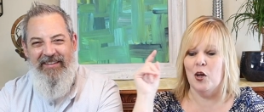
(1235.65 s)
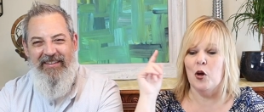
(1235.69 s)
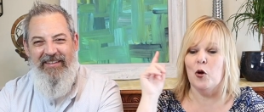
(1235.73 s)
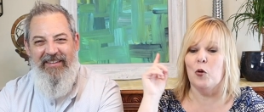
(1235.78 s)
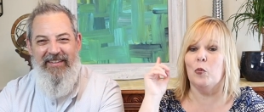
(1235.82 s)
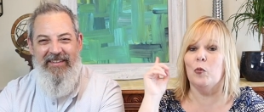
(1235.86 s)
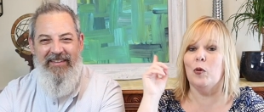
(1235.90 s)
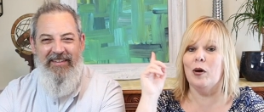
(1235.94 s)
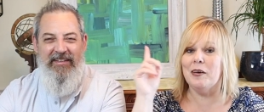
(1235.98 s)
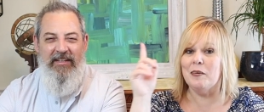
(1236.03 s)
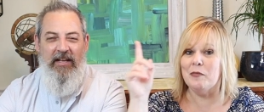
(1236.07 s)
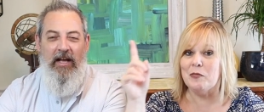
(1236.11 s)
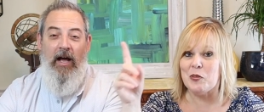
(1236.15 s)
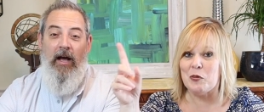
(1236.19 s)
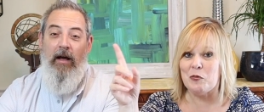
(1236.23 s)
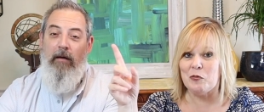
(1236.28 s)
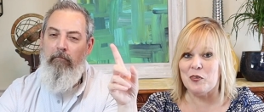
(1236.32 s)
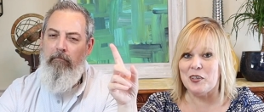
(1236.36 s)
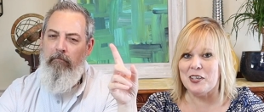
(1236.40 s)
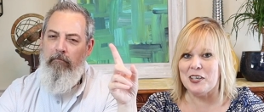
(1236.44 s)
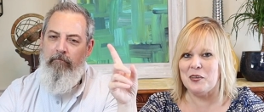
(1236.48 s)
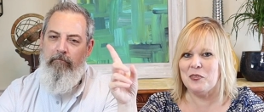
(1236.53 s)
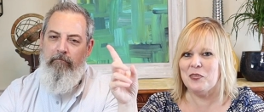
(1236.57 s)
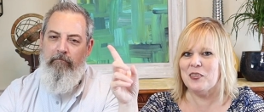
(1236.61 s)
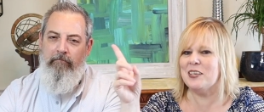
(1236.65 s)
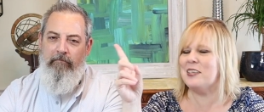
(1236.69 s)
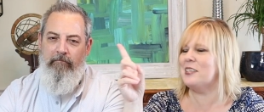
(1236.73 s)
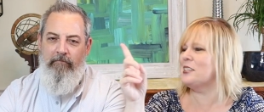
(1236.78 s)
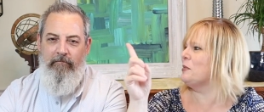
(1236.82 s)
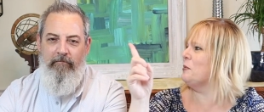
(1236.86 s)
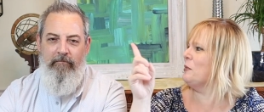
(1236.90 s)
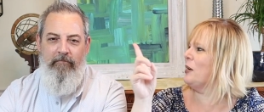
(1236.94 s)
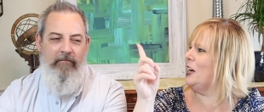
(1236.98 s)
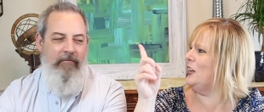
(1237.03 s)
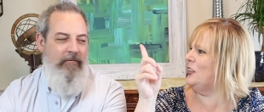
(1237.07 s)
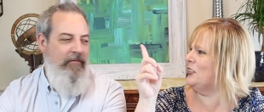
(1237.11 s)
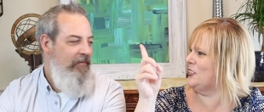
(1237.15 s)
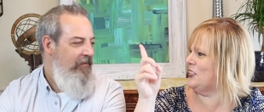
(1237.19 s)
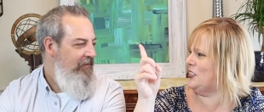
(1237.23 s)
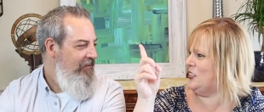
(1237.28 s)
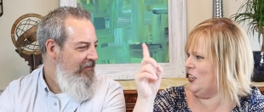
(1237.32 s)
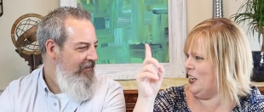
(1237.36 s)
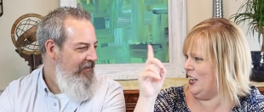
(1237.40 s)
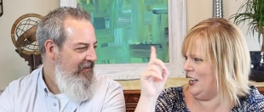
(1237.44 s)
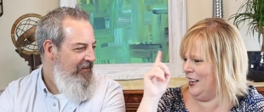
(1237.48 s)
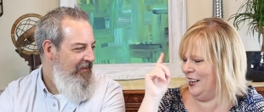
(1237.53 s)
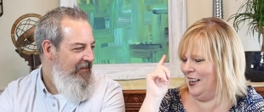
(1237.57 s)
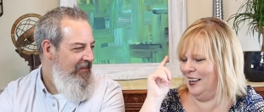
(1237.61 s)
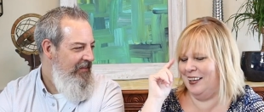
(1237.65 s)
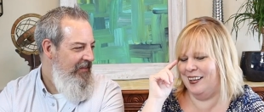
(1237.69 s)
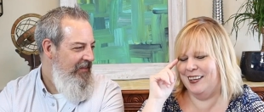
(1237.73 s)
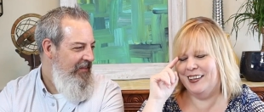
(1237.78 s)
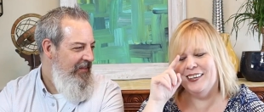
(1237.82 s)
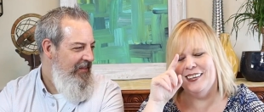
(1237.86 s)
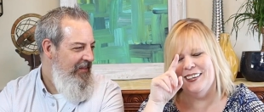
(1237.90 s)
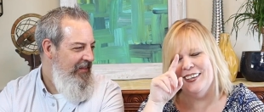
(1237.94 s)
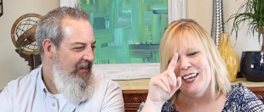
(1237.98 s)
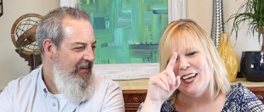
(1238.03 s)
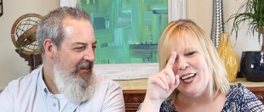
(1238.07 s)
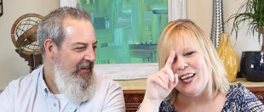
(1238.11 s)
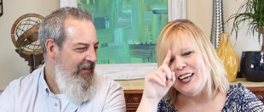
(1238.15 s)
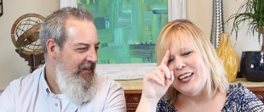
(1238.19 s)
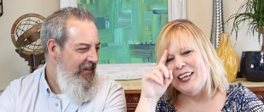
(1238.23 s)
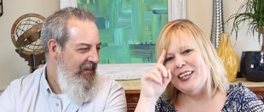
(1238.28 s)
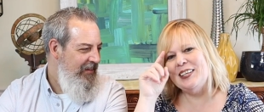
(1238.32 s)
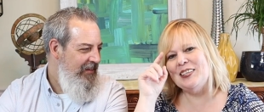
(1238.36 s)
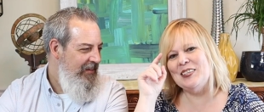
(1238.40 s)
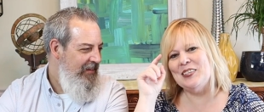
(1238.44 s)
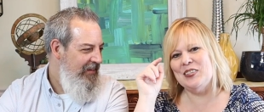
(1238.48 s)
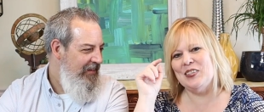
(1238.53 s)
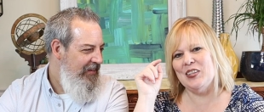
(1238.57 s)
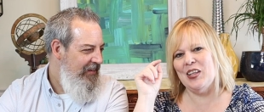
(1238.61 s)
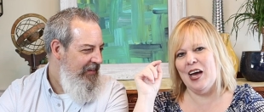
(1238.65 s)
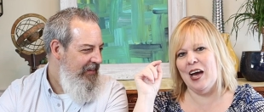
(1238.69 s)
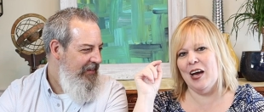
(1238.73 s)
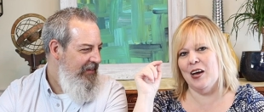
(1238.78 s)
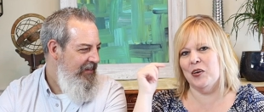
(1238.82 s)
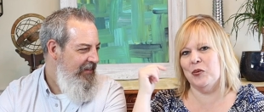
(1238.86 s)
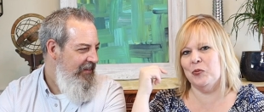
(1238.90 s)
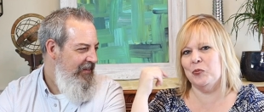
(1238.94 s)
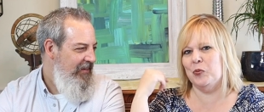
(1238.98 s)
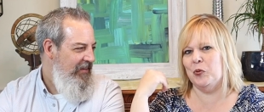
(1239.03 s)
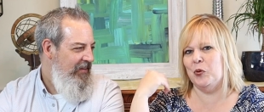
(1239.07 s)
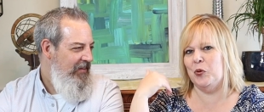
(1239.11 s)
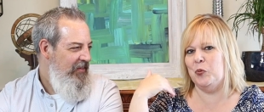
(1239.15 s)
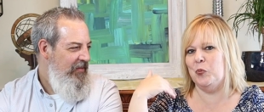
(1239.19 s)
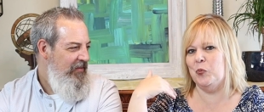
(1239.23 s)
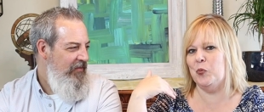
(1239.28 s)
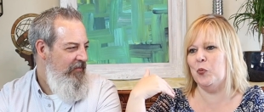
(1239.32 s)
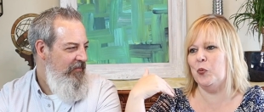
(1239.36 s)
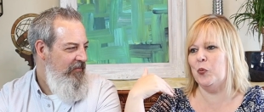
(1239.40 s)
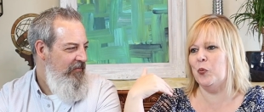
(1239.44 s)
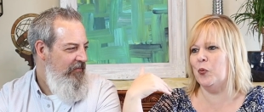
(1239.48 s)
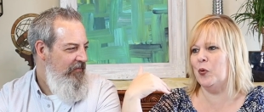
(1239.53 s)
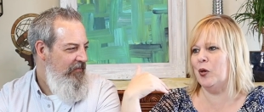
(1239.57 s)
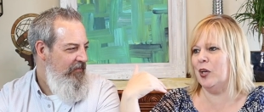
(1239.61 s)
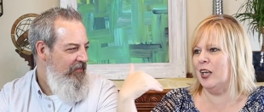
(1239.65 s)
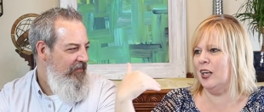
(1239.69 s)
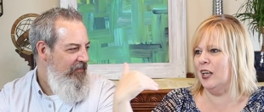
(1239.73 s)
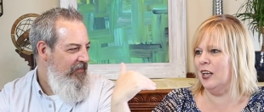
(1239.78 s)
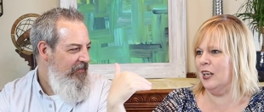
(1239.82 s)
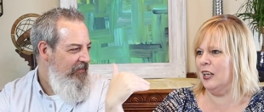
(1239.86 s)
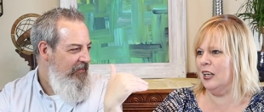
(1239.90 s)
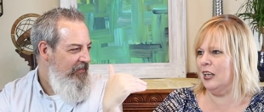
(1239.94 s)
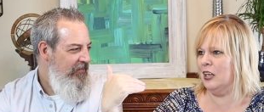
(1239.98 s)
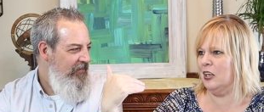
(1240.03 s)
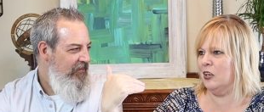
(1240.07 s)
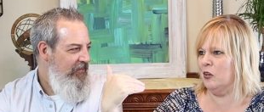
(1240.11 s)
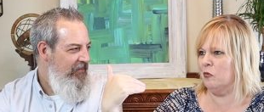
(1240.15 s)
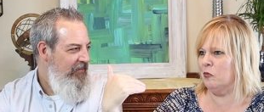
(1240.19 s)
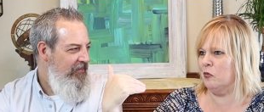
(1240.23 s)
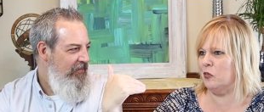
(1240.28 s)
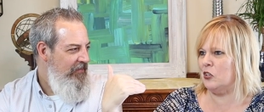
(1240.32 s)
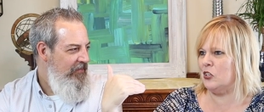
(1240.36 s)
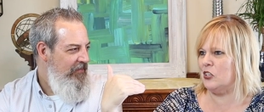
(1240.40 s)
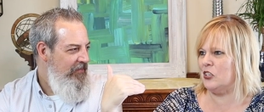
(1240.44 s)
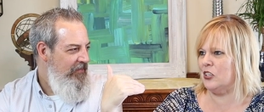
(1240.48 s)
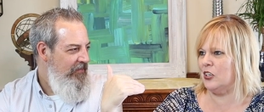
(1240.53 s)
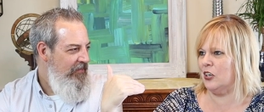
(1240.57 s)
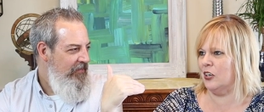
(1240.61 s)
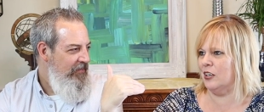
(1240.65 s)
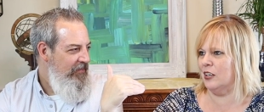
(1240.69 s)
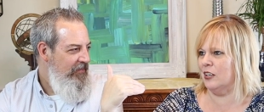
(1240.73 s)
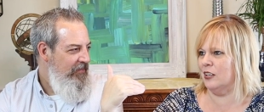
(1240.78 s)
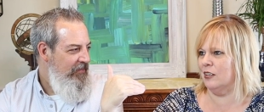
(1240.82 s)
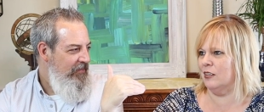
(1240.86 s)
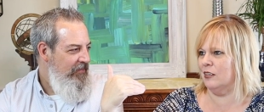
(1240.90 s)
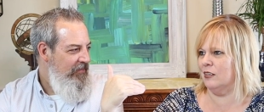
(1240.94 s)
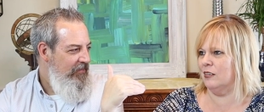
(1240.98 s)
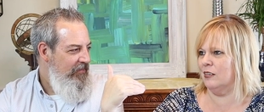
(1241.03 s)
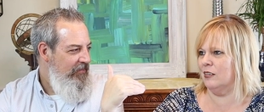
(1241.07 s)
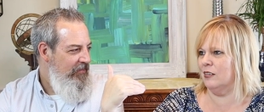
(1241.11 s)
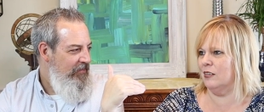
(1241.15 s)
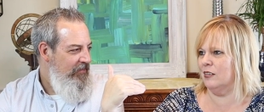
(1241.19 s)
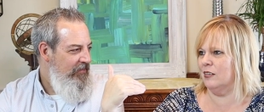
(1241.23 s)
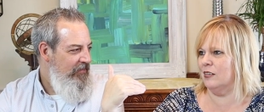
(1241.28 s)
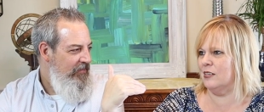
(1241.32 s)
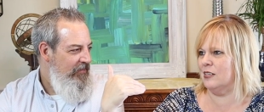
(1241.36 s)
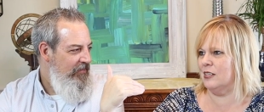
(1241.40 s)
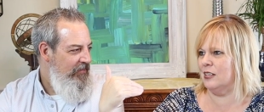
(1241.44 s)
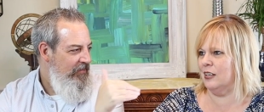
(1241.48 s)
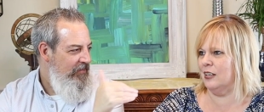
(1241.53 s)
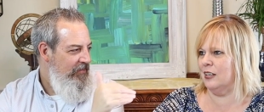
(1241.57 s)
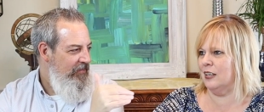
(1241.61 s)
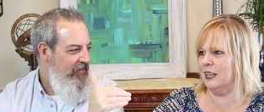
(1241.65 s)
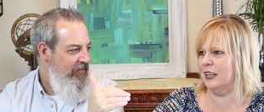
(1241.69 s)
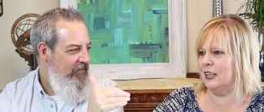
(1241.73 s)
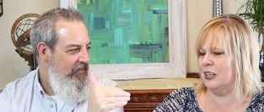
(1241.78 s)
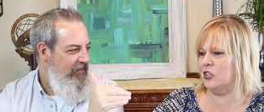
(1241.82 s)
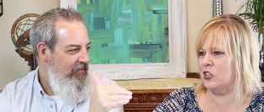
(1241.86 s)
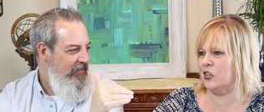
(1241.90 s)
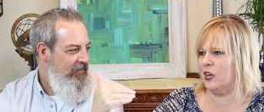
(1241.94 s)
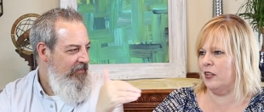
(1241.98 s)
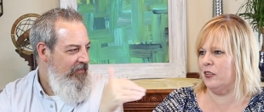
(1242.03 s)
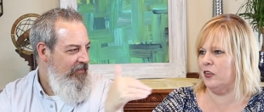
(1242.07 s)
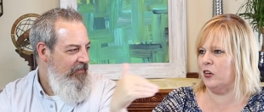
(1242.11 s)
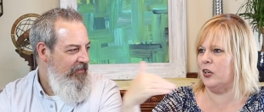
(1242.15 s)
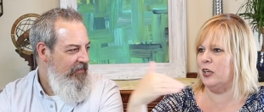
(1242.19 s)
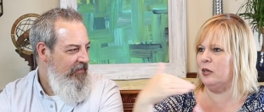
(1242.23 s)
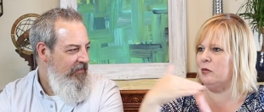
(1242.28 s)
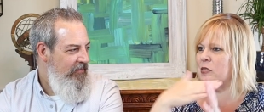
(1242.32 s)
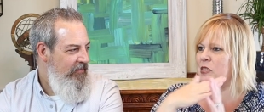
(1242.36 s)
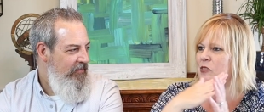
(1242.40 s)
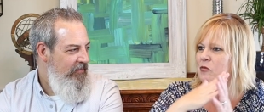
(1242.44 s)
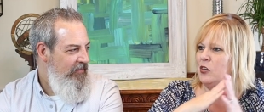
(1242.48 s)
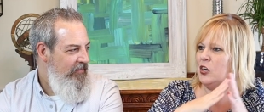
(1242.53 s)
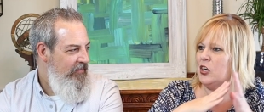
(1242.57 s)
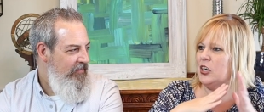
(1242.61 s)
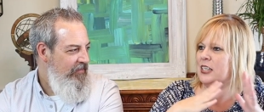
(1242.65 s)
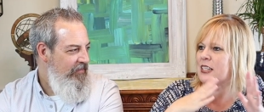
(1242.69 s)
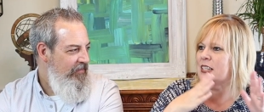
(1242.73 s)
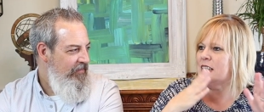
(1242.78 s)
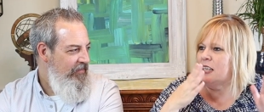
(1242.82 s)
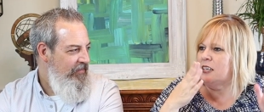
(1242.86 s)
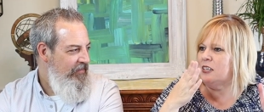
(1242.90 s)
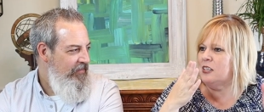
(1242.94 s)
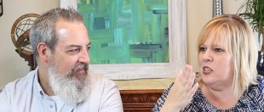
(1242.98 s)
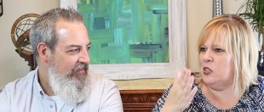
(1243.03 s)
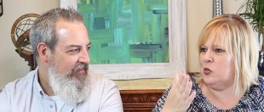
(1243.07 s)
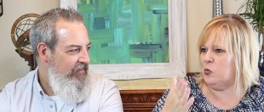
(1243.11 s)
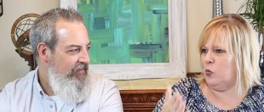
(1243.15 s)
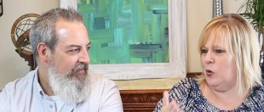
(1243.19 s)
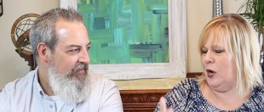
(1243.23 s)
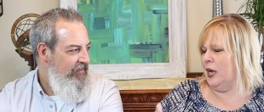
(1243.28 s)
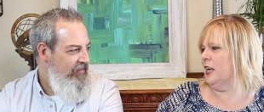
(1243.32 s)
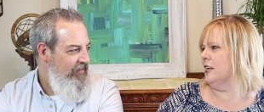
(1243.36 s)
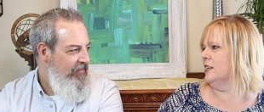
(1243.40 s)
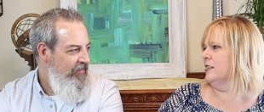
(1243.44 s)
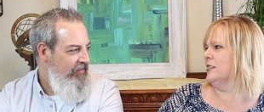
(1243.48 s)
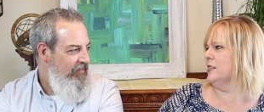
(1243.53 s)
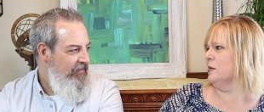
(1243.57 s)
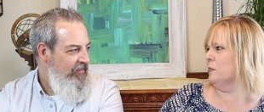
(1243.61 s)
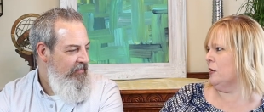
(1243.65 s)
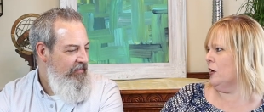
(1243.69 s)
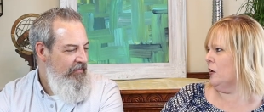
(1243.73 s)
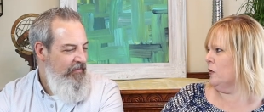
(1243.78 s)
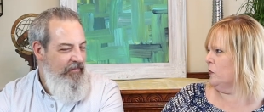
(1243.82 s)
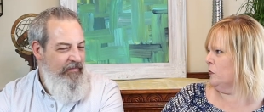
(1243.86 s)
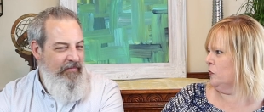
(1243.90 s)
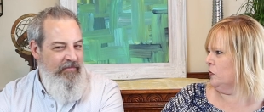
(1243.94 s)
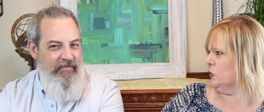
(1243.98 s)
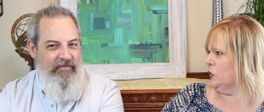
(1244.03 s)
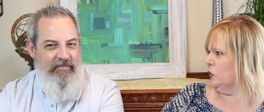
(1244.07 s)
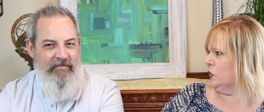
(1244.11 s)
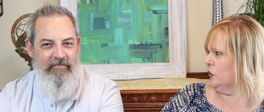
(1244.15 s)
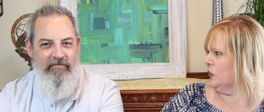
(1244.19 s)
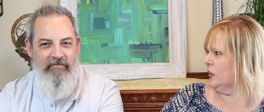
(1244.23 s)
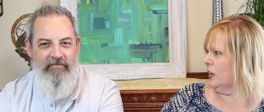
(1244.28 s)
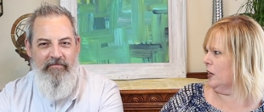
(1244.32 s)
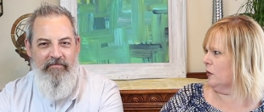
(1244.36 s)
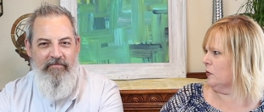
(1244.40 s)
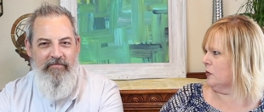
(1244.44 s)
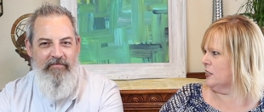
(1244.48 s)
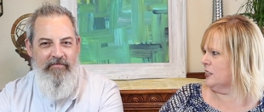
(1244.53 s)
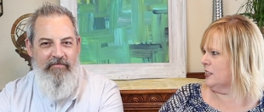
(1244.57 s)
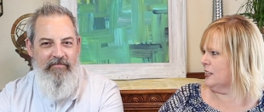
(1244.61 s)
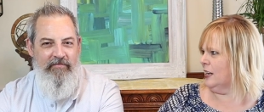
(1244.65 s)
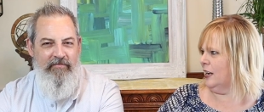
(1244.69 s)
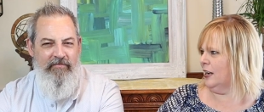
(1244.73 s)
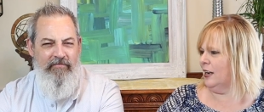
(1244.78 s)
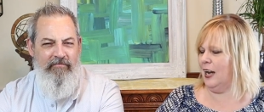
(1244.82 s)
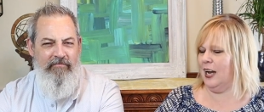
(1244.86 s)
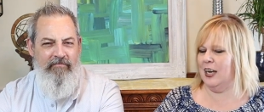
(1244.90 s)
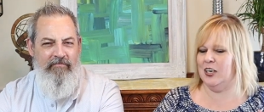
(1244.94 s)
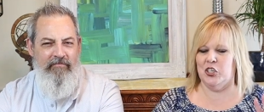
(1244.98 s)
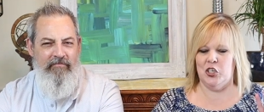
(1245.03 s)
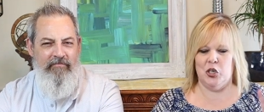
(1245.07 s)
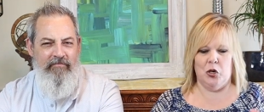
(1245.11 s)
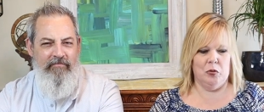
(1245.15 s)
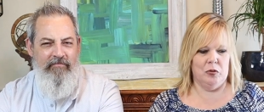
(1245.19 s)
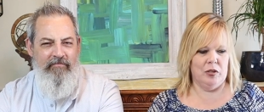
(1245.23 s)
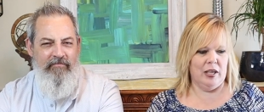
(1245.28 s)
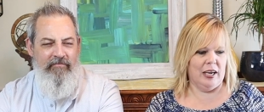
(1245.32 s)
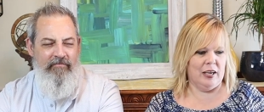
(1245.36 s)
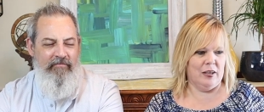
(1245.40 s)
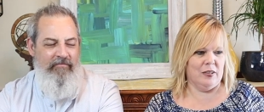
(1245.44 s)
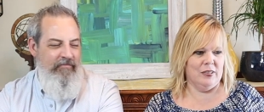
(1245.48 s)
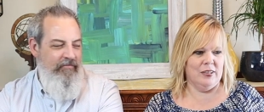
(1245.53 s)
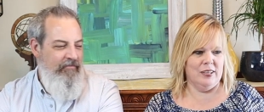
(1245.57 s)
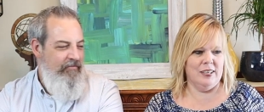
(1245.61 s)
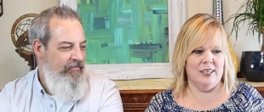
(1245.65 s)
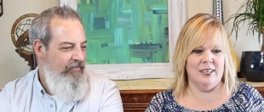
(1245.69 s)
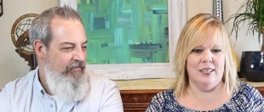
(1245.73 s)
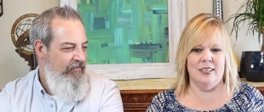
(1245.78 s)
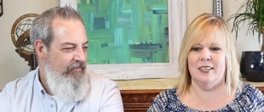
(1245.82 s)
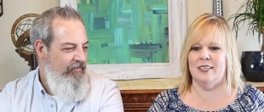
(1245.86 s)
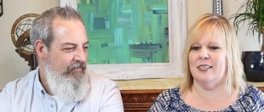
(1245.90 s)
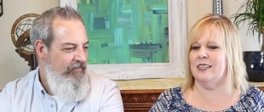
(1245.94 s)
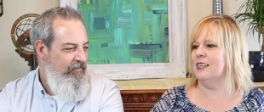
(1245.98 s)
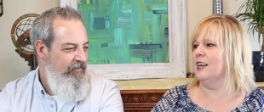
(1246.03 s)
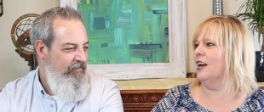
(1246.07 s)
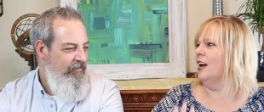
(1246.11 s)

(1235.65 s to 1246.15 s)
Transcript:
Speaker 1: One of the funny things about John is that when we first started seeing each other, he was very set in his ways about food. I would say, I don't like this,